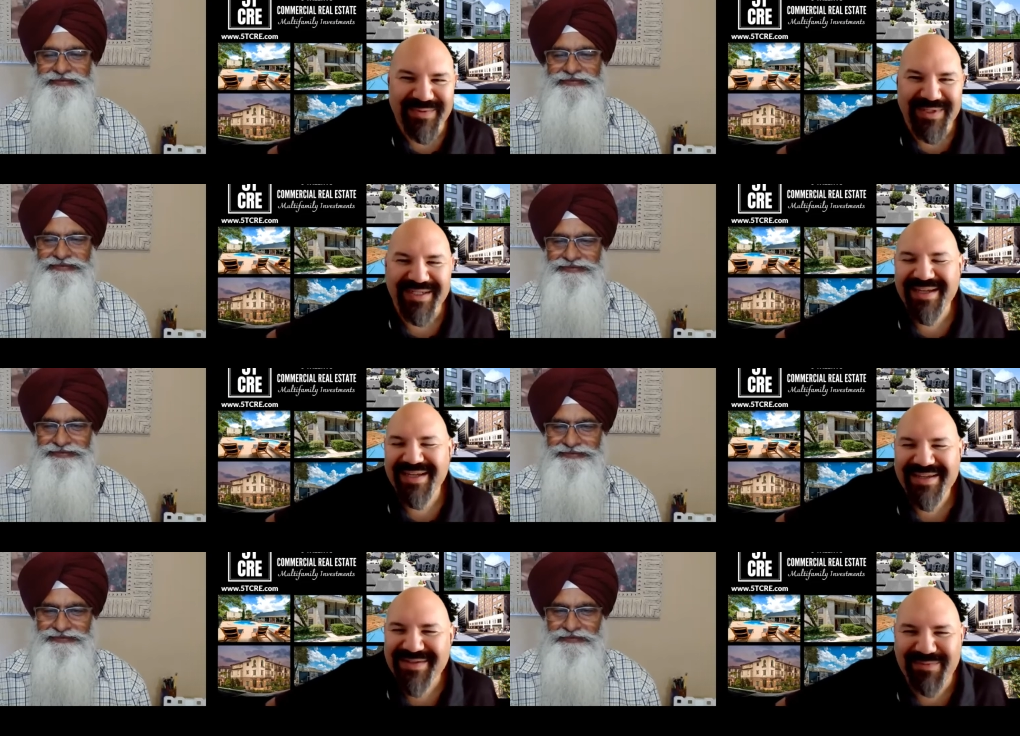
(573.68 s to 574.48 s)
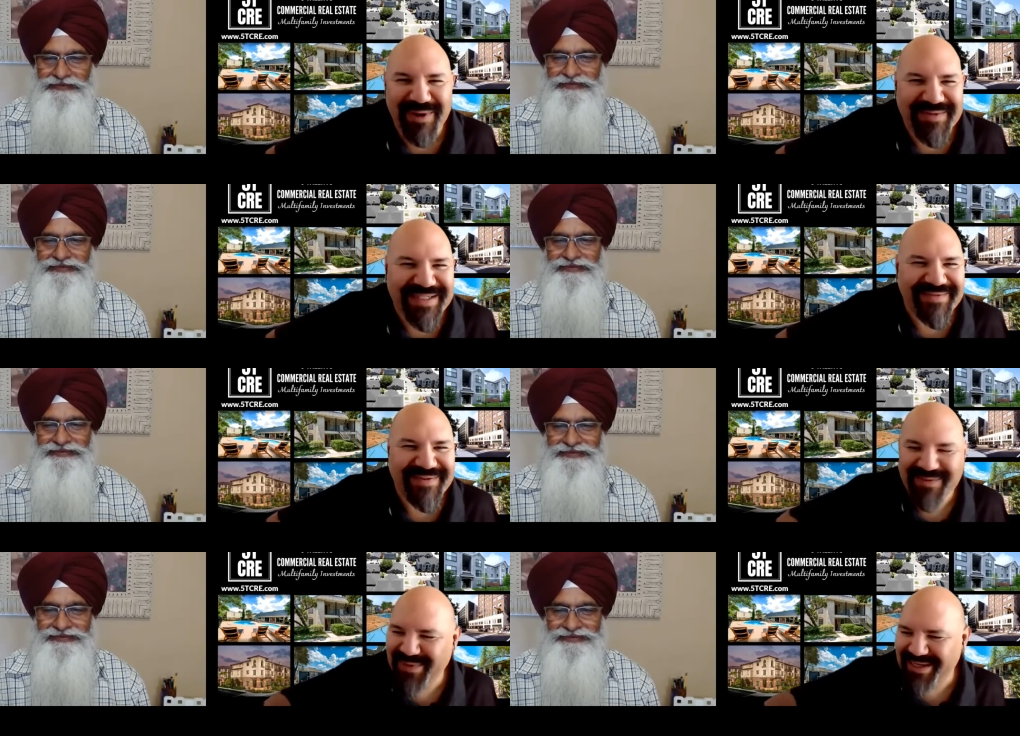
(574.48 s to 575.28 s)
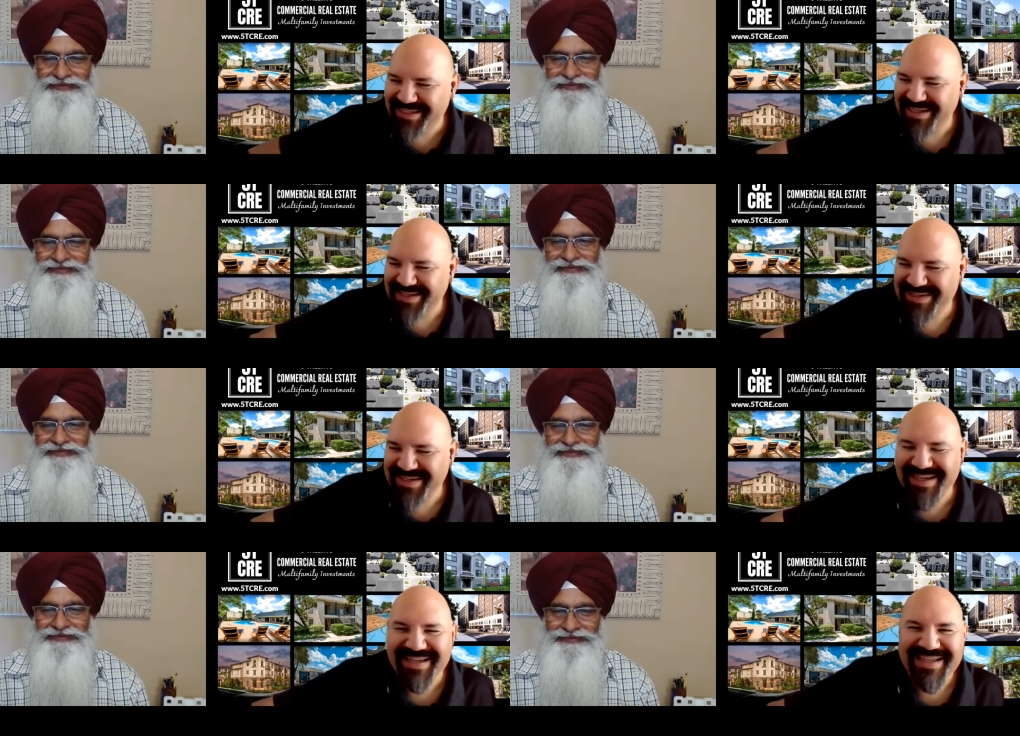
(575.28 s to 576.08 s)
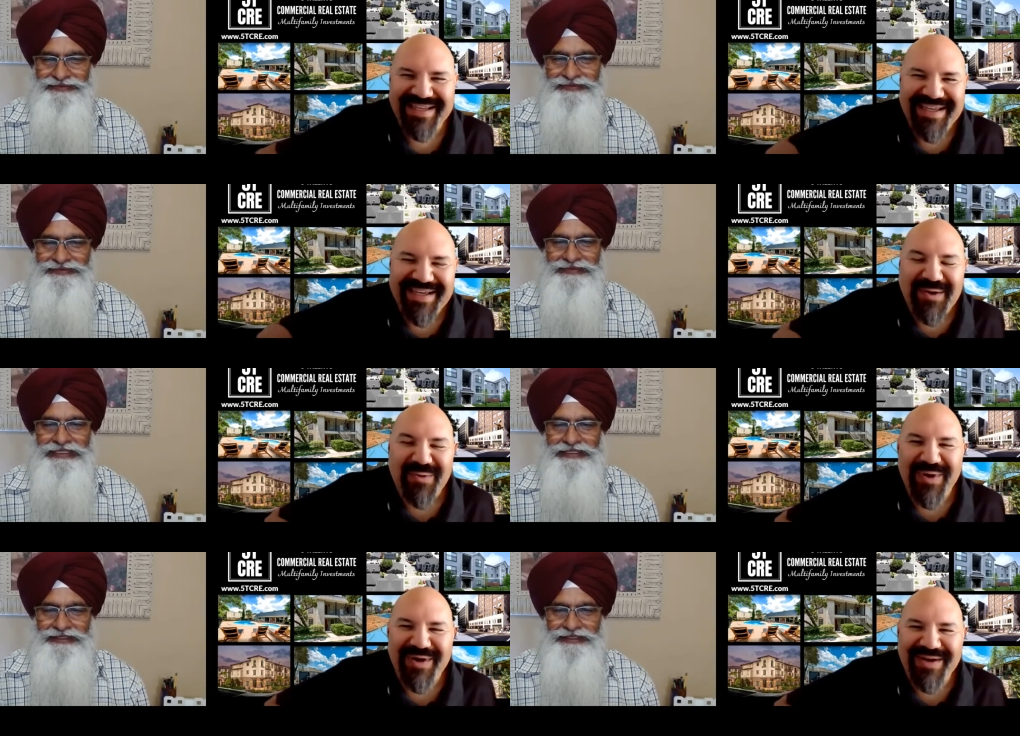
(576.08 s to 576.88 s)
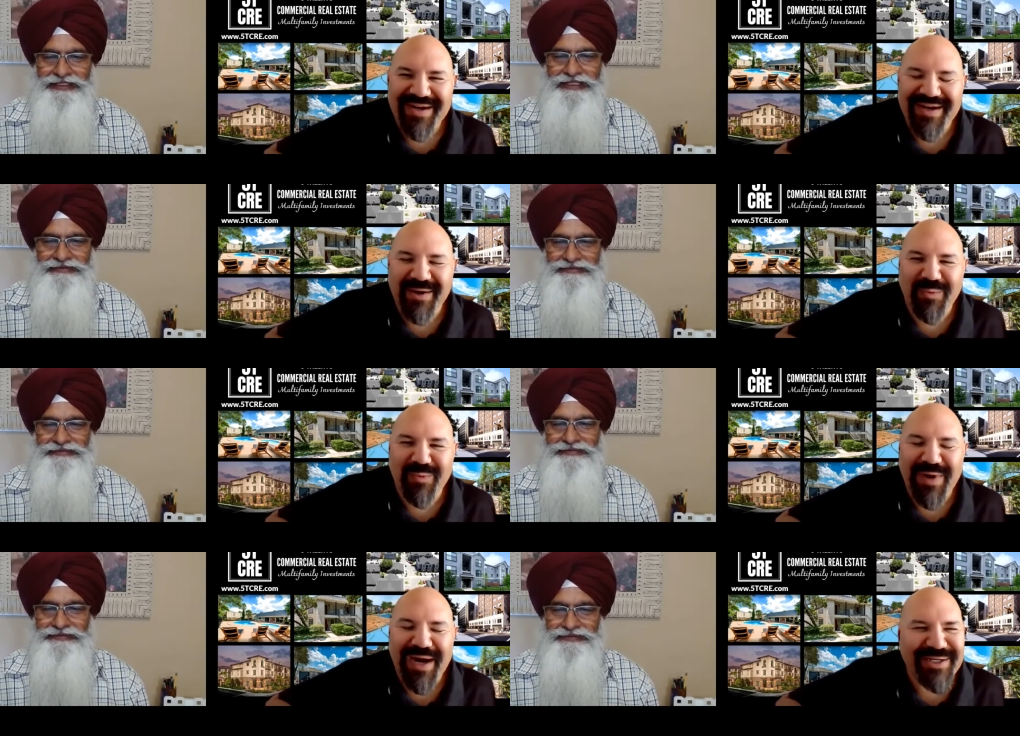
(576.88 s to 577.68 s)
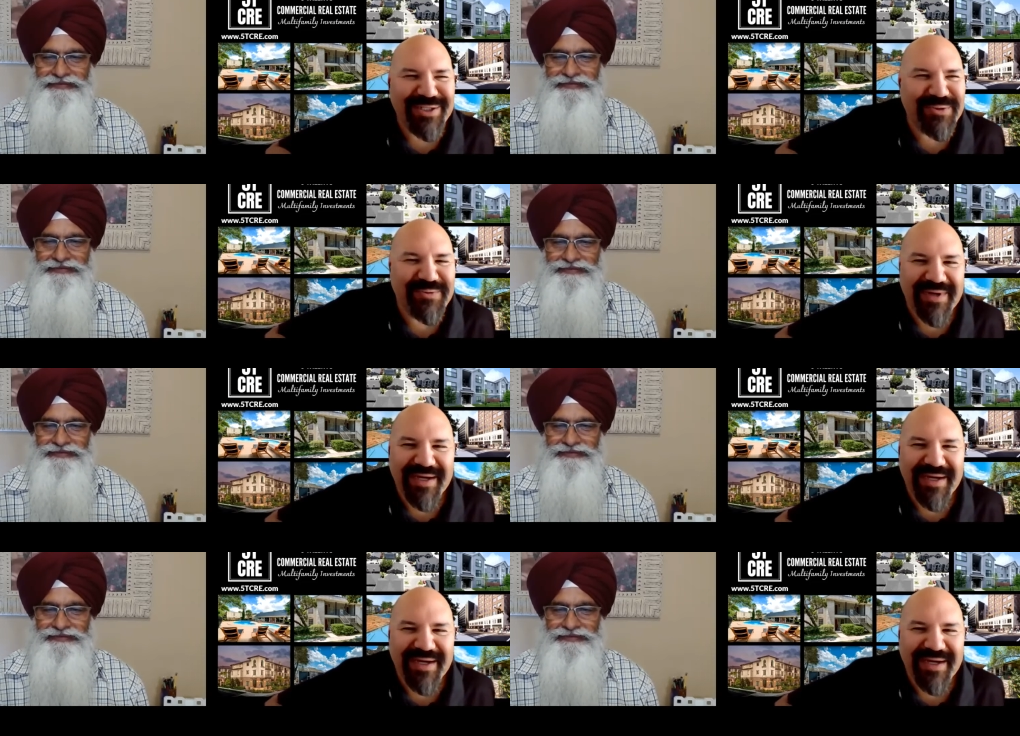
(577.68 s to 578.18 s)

Speaker 1: which probably saved you a bunch, like you said. Well, yep. uh, how did you